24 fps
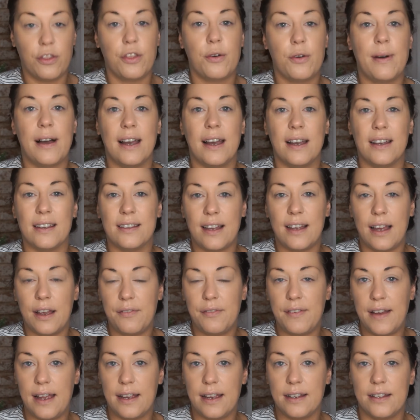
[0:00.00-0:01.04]
otherwise I
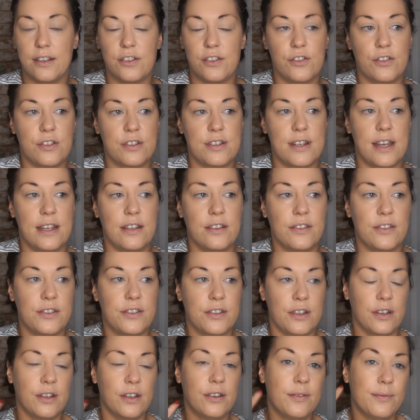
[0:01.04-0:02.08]
find it just tends
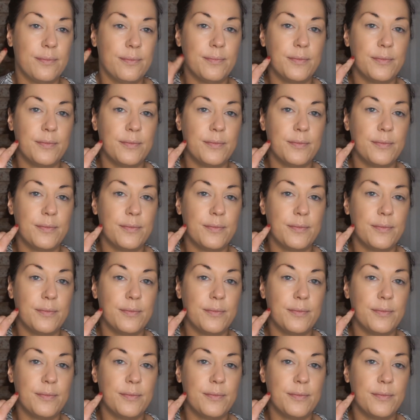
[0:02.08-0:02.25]
to